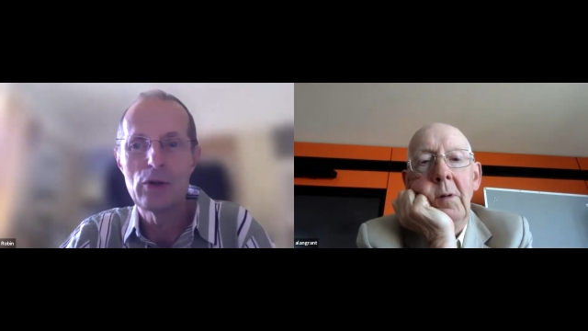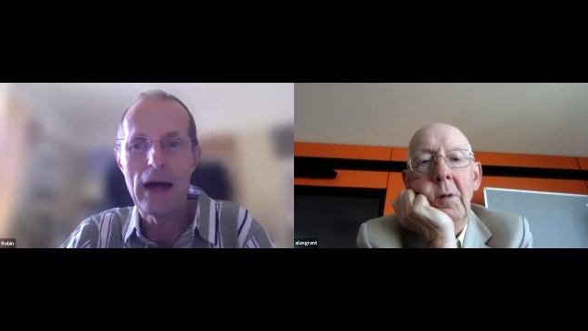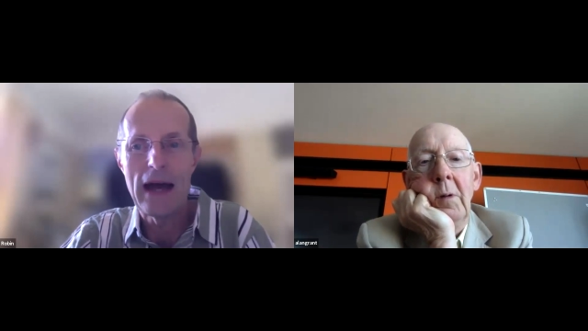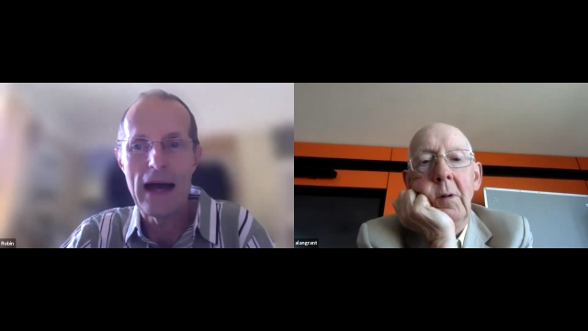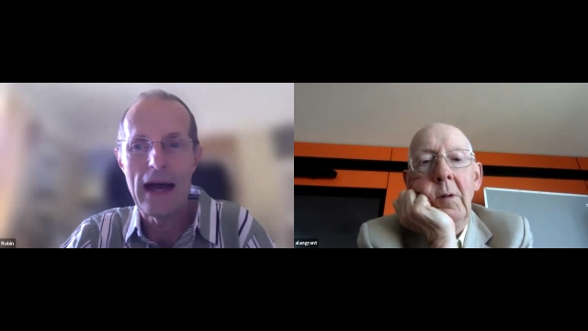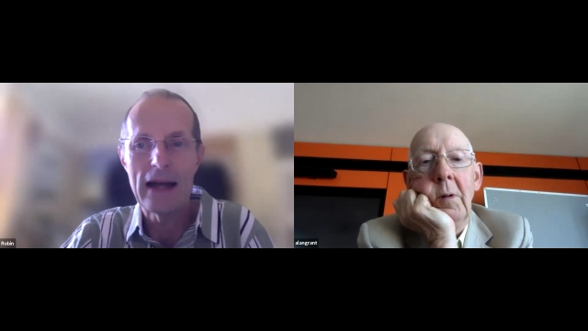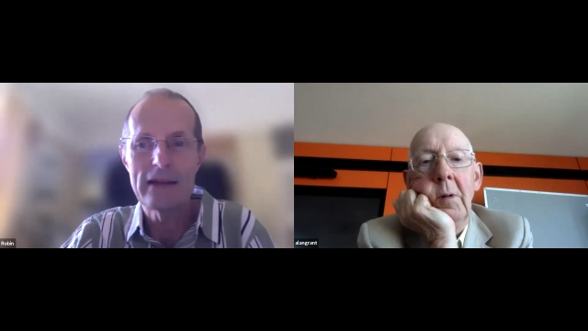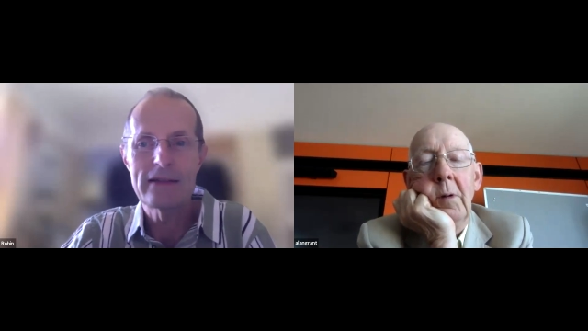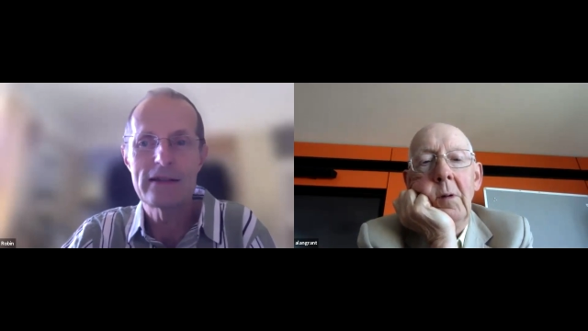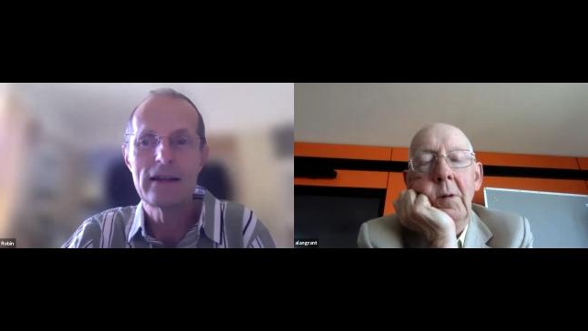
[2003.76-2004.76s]
Speaker 1: who
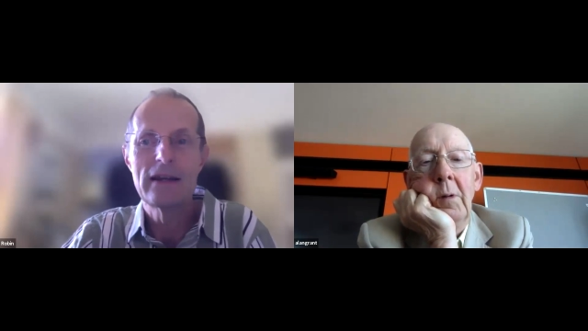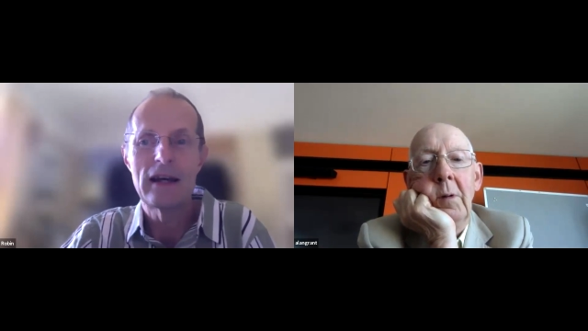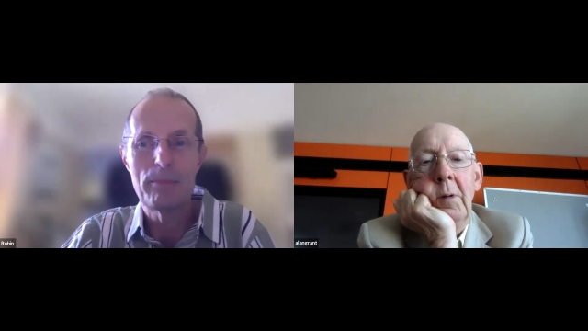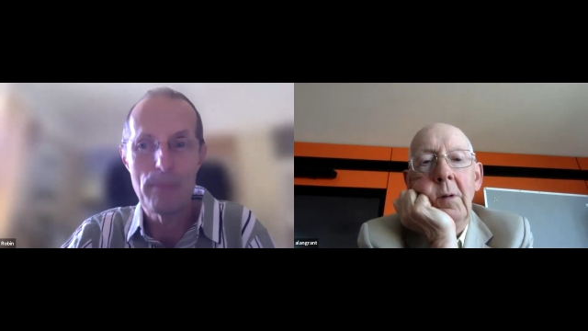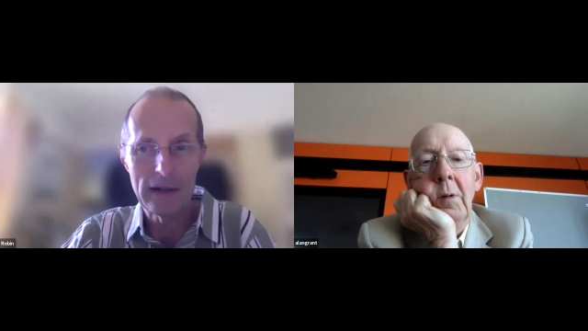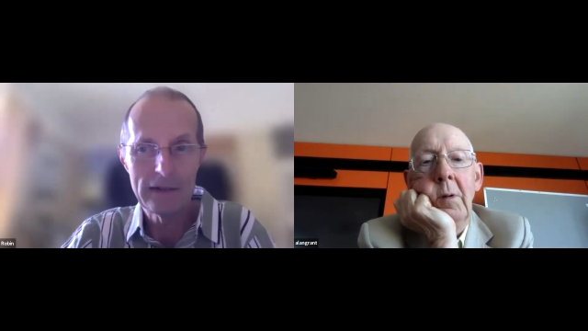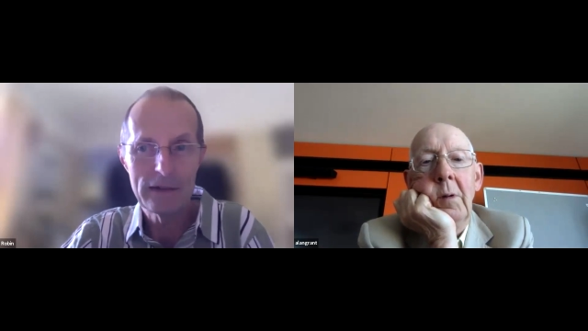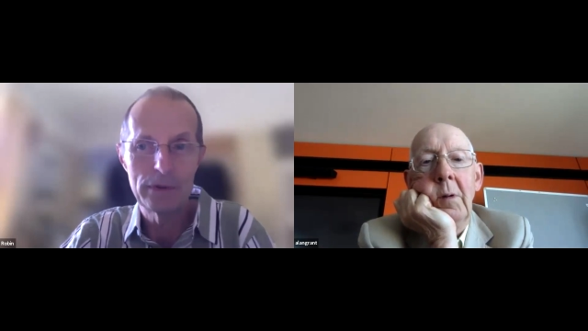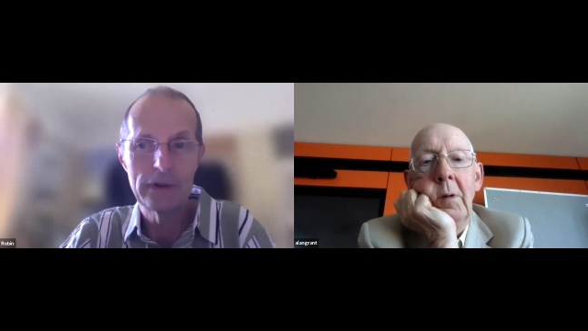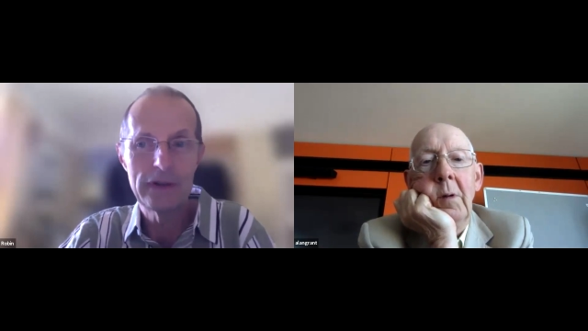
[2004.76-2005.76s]
had uh,
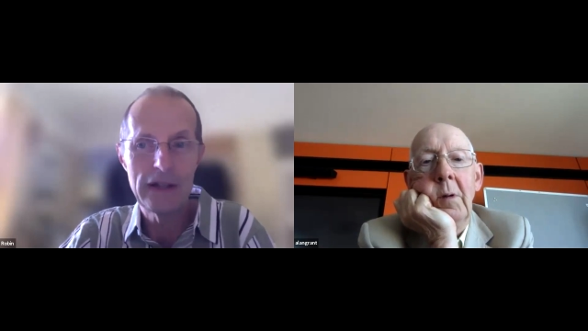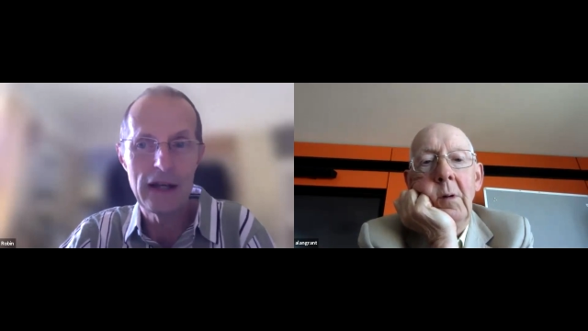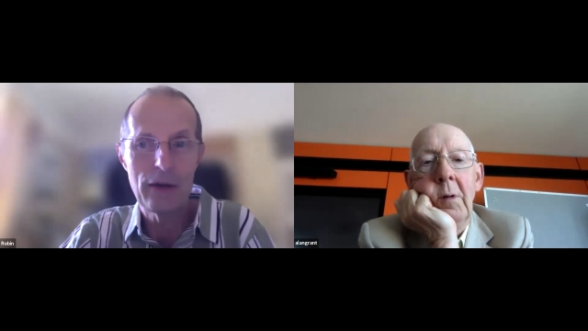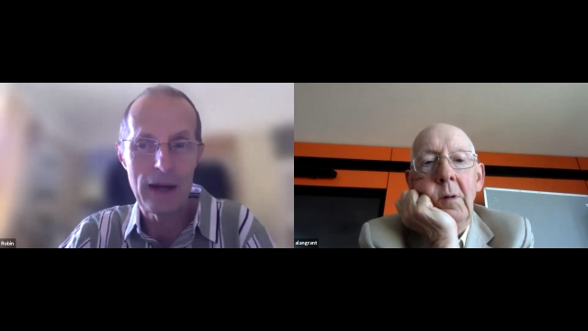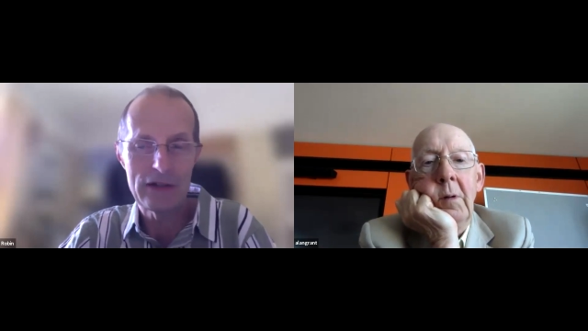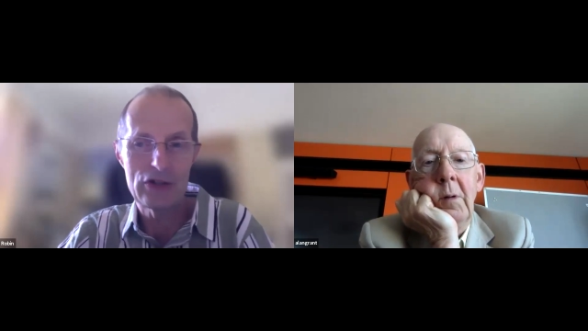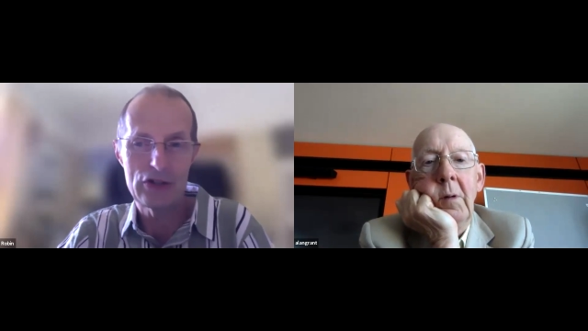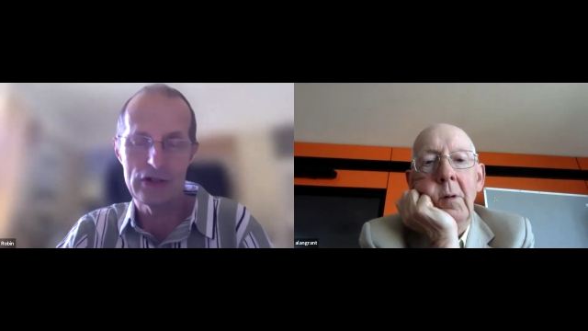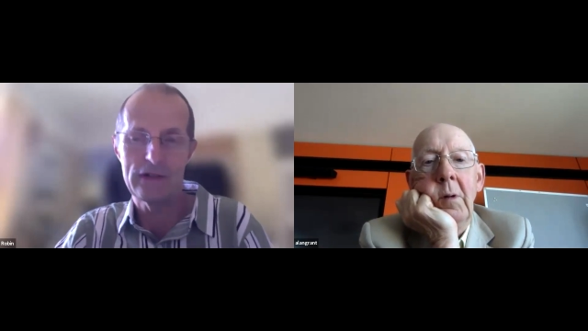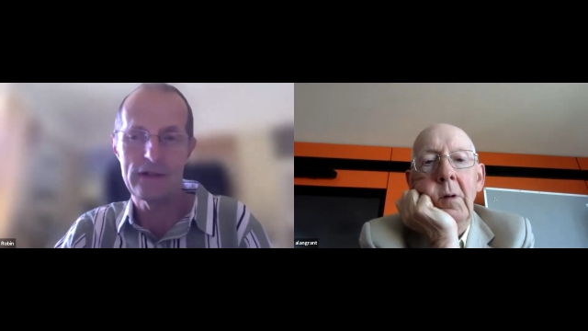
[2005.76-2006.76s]
multiple
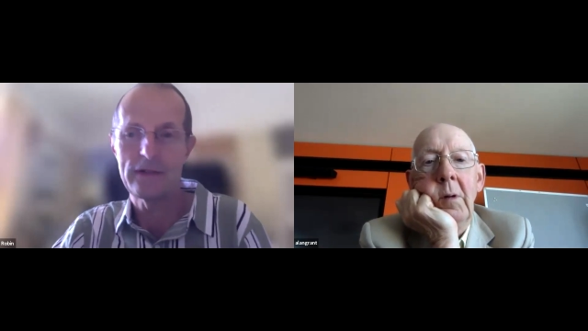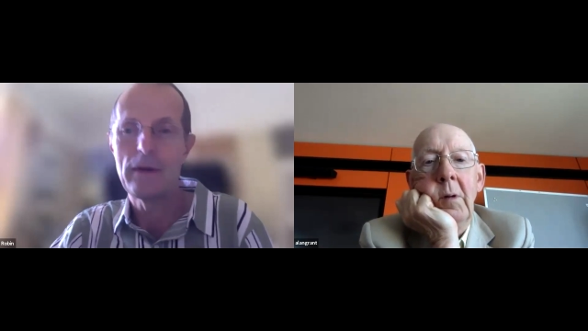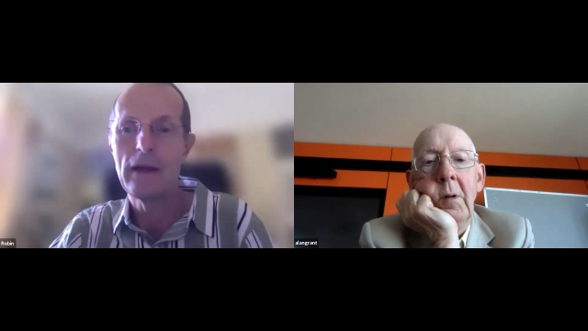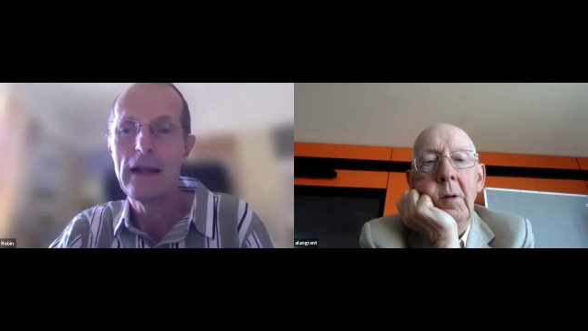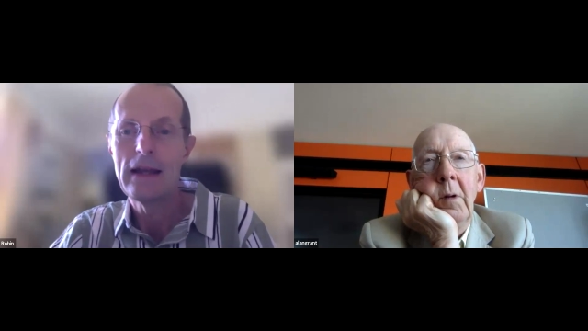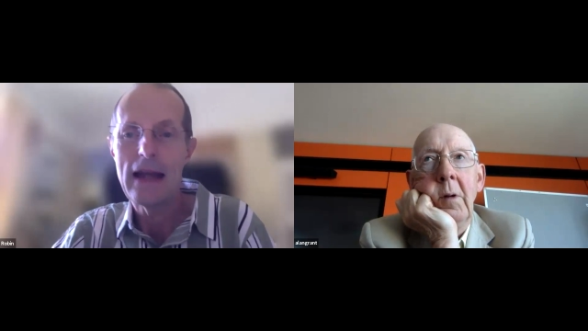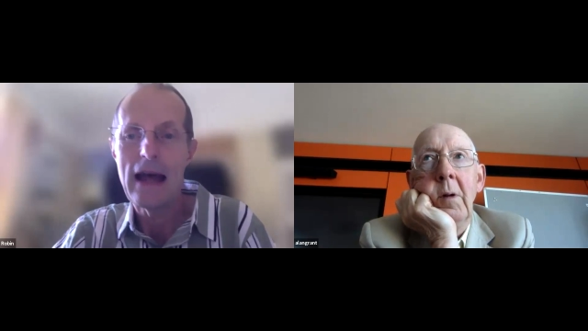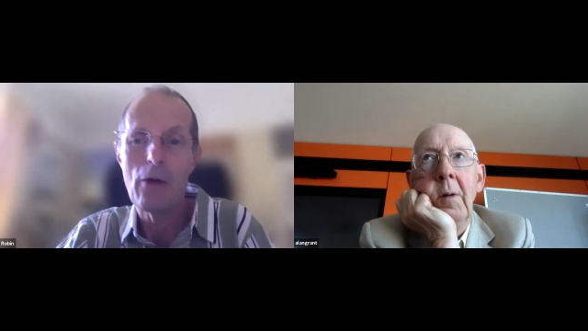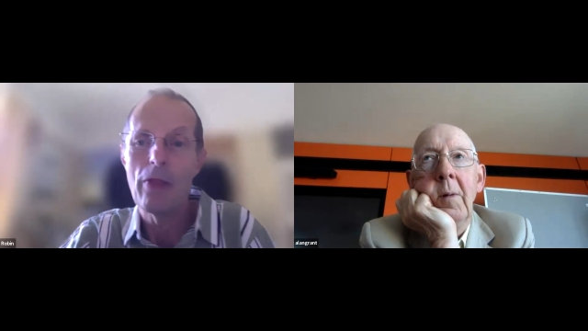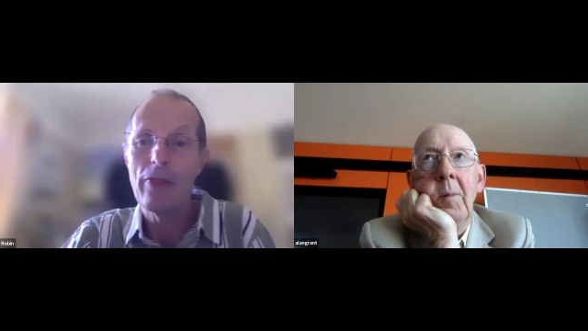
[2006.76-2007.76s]
neoantigens.
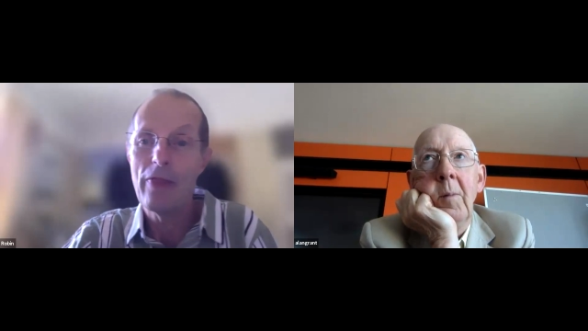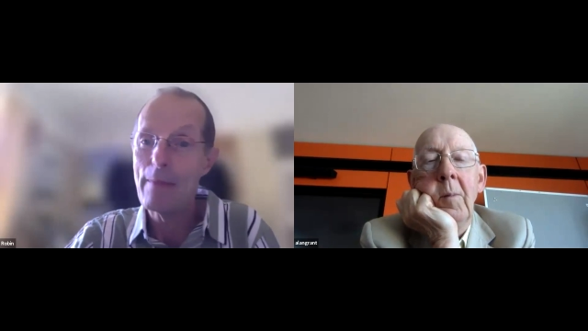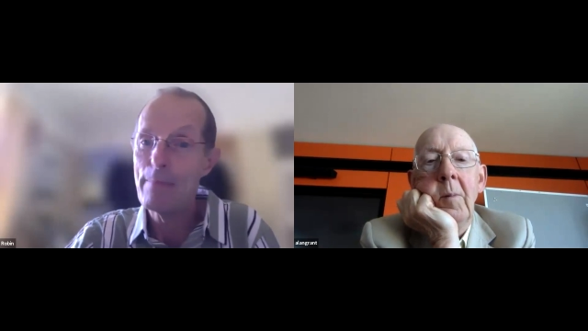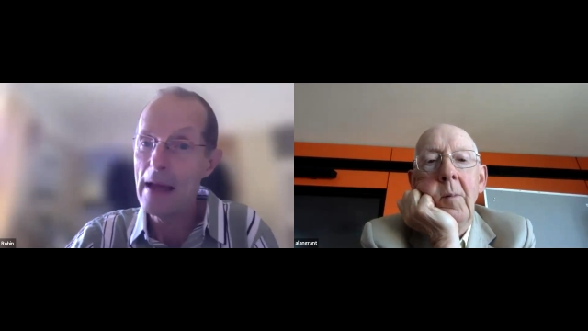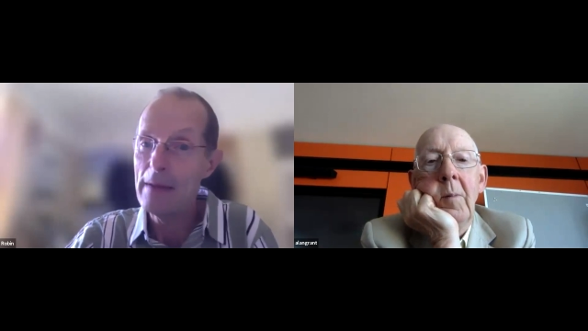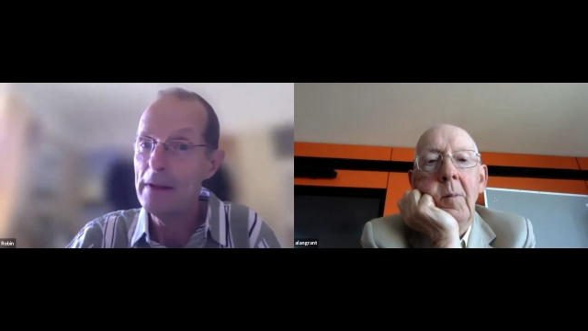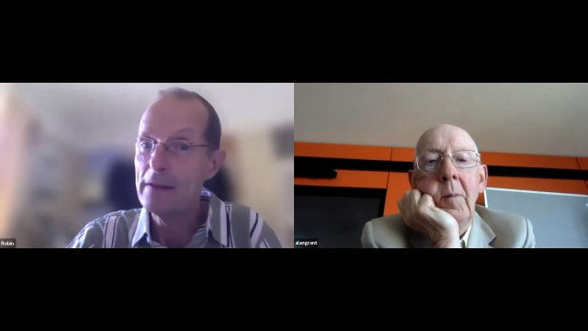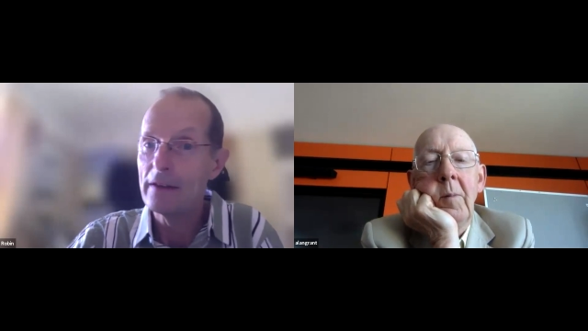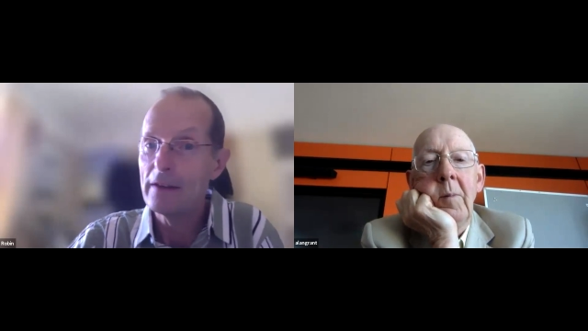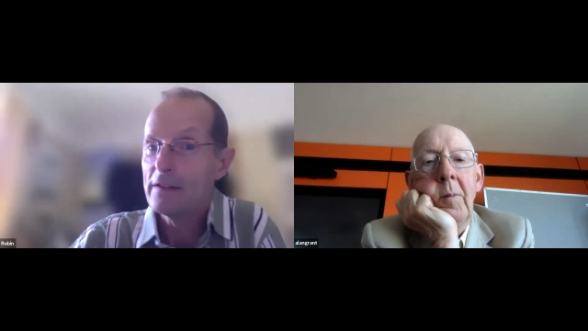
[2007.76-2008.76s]
Now, that may
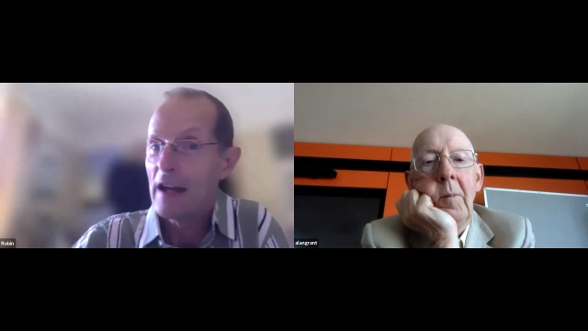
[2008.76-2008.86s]
be that the